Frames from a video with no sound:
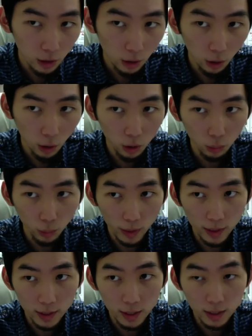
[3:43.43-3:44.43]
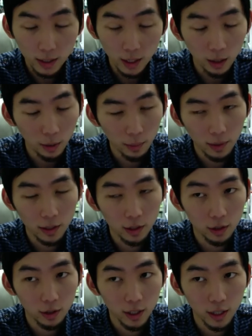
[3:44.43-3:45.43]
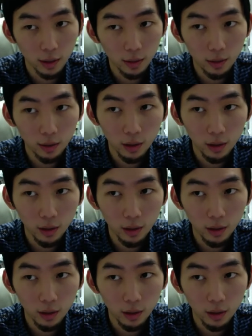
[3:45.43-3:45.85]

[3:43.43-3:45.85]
So on Wednesday, I shouldn't say